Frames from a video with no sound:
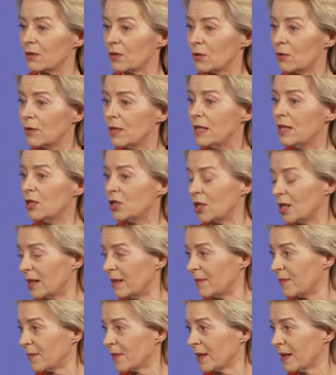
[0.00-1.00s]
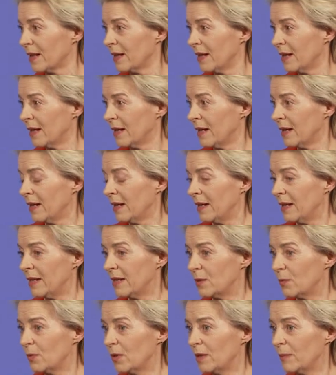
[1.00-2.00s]
Tunisia.
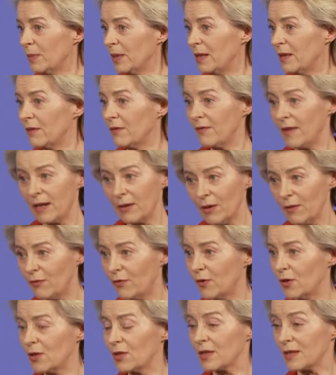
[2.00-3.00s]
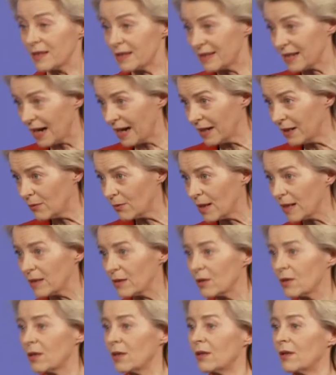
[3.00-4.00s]
It will be the very first
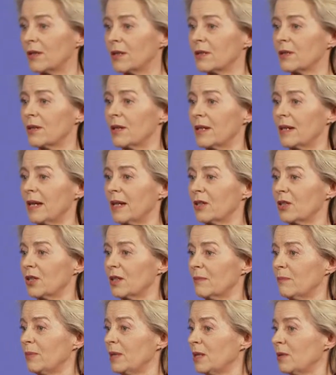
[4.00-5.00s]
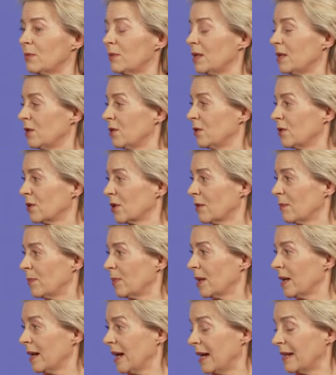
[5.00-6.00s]
direct current connection between
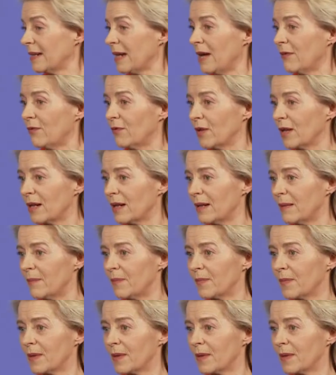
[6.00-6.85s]
Europe and Africa.